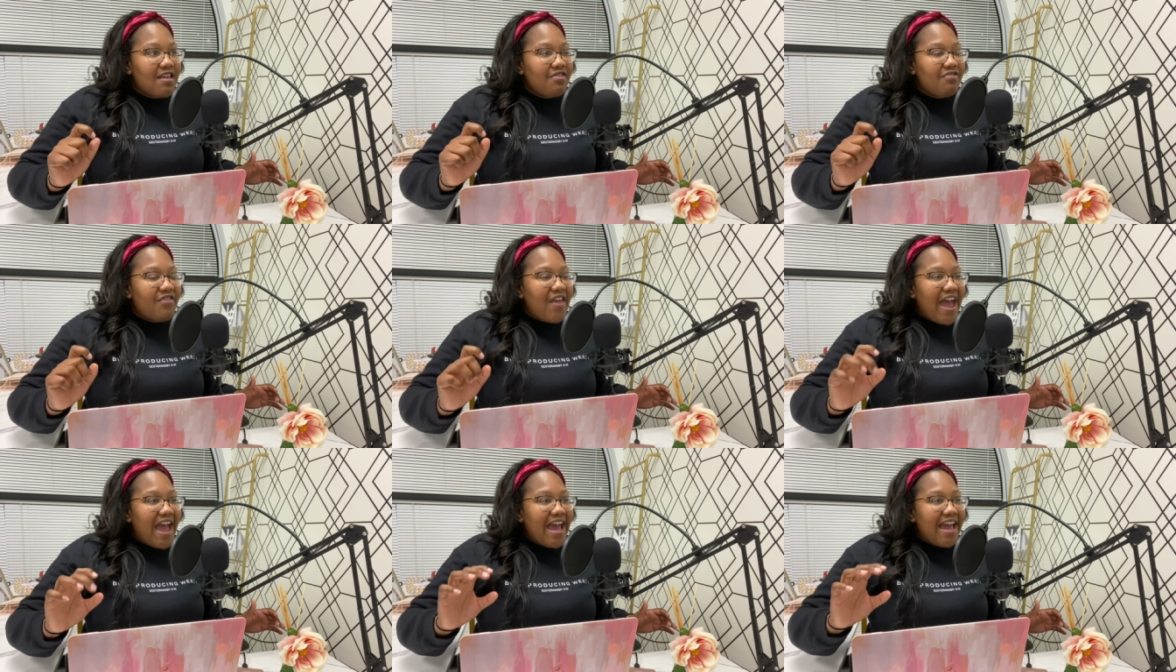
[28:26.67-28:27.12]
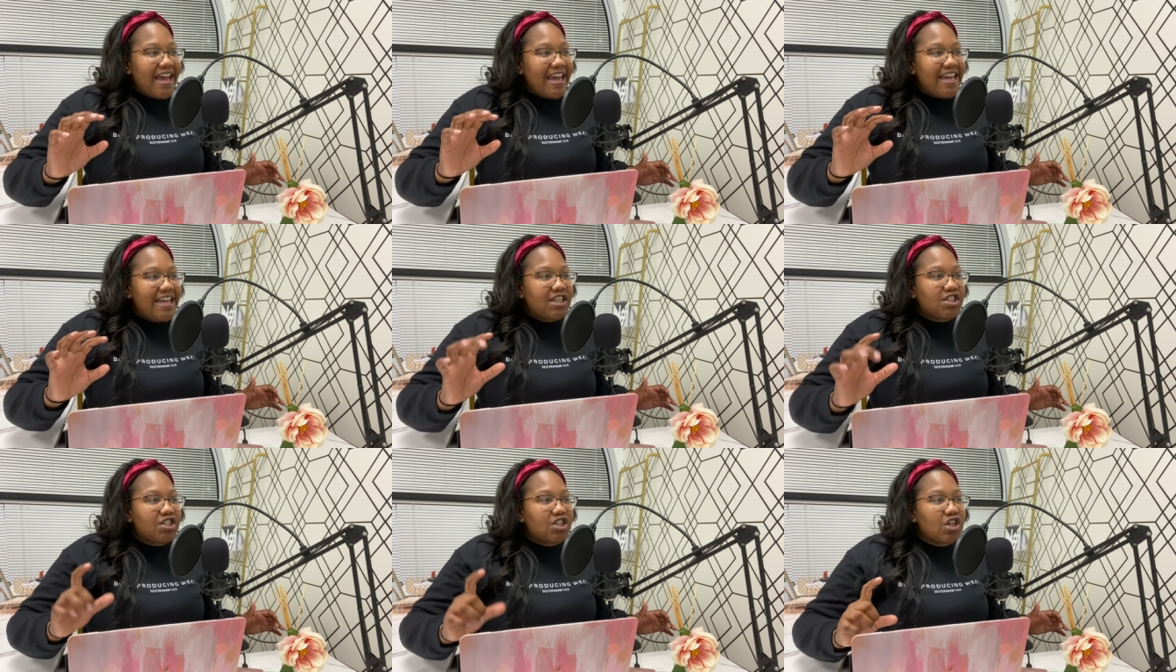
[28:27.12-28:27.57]
that
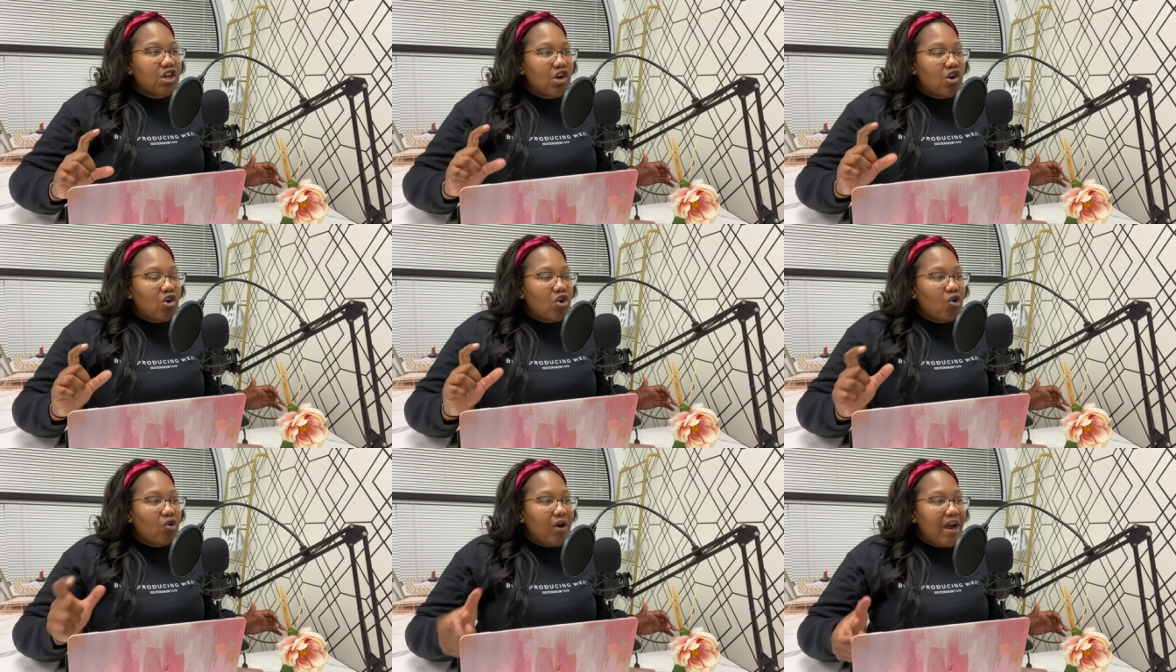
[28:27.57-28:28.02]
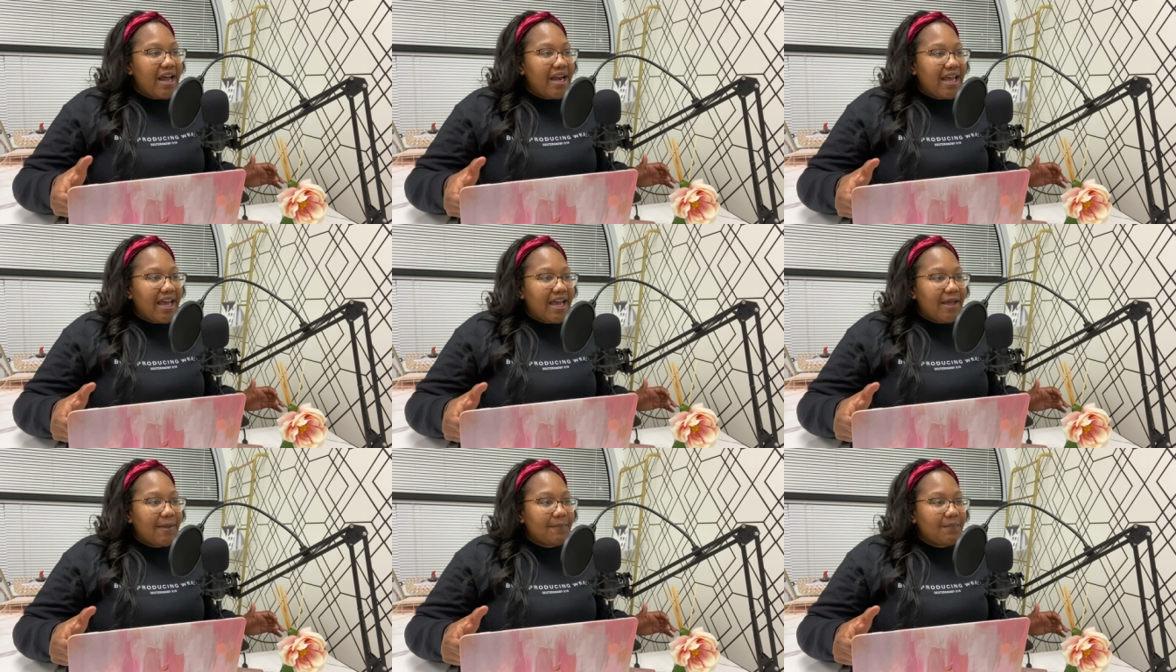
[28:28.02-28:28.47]
he took
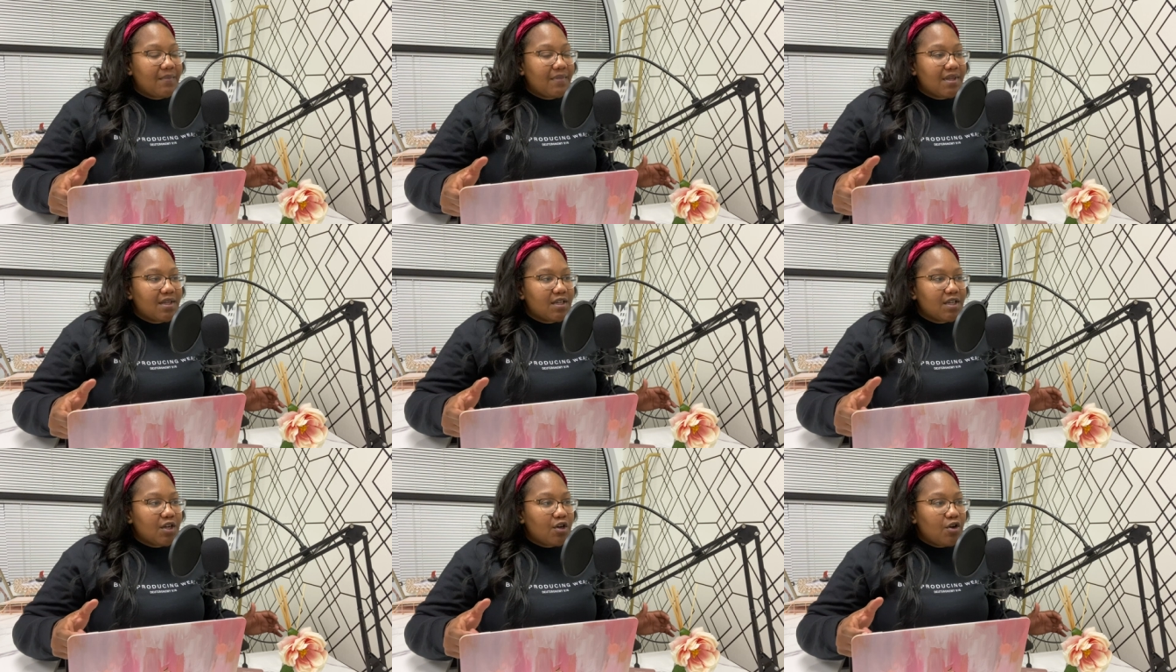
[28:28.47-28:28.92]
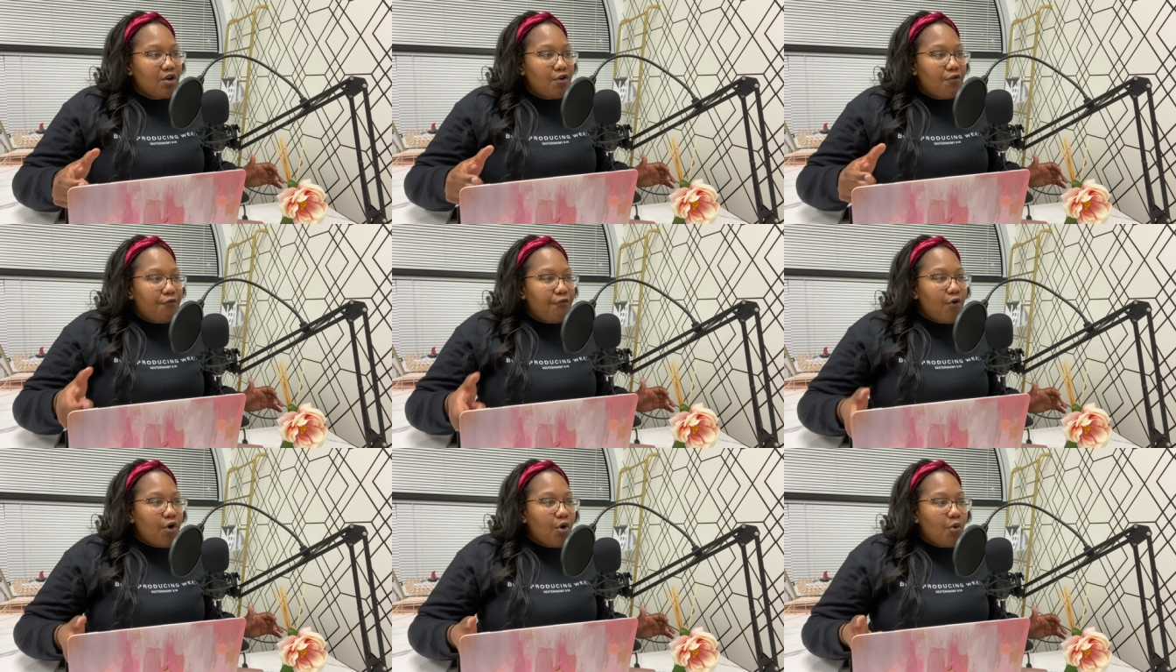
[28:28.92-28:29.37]
credit
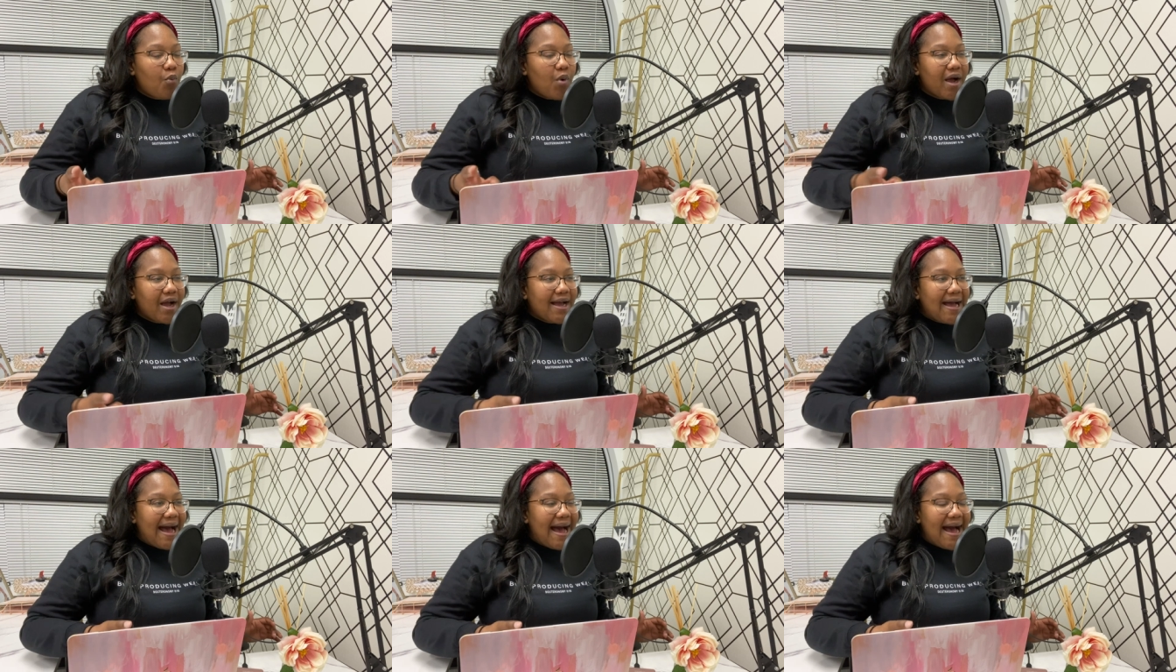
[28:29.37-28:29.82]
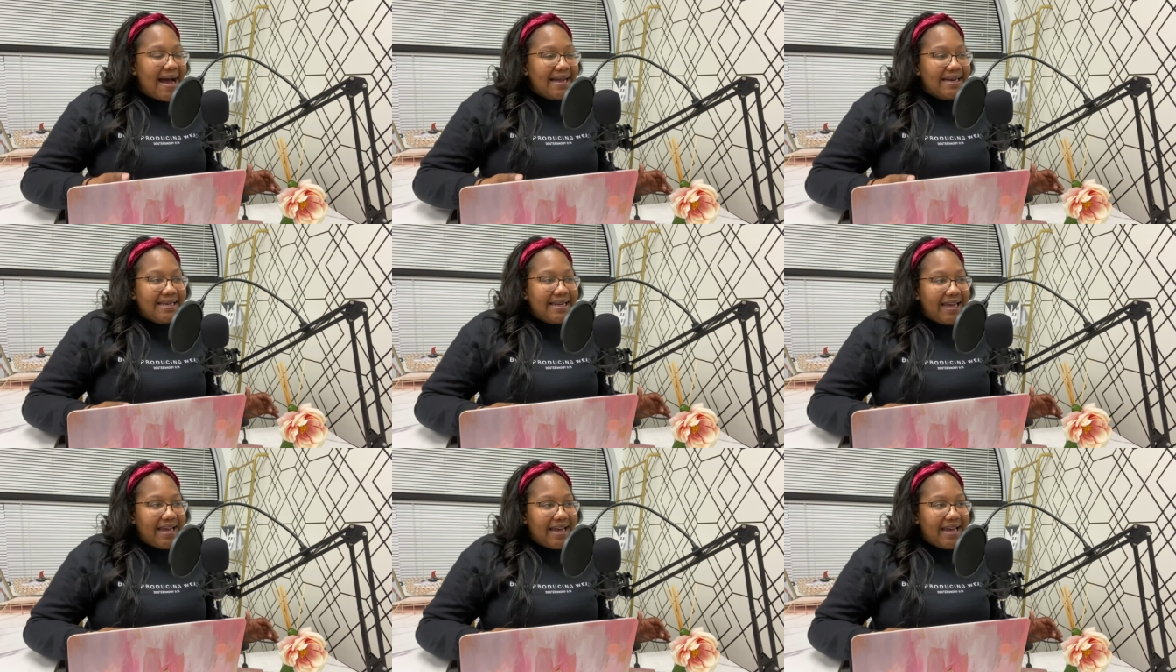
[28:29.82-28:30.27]
for what God
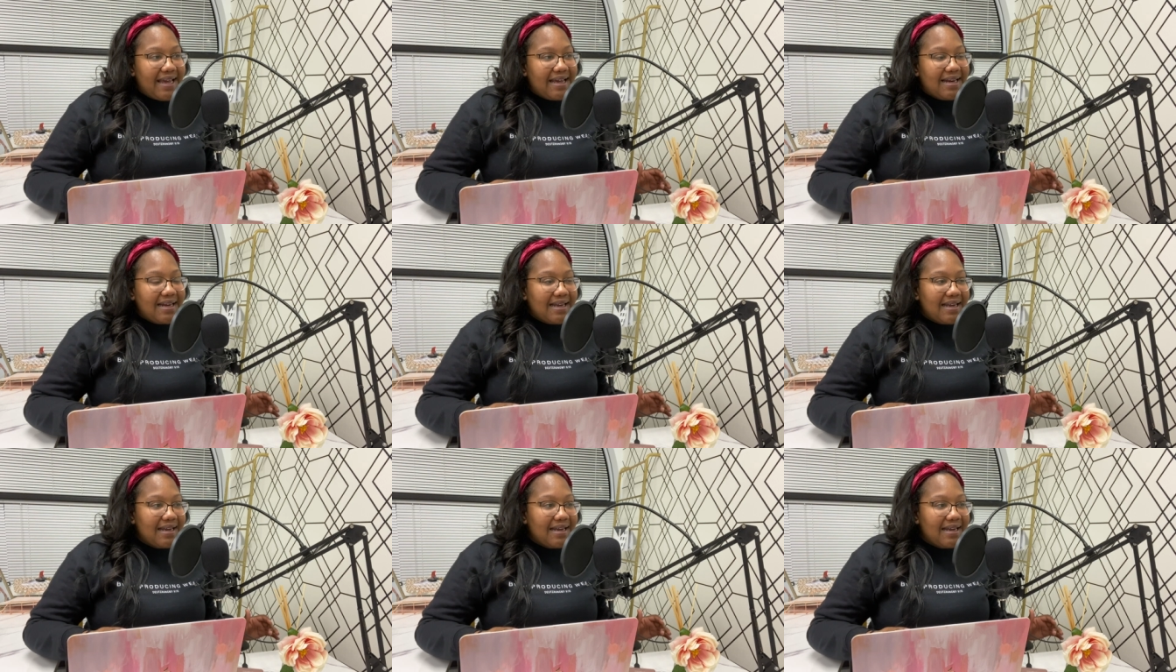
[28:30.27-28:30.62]
did.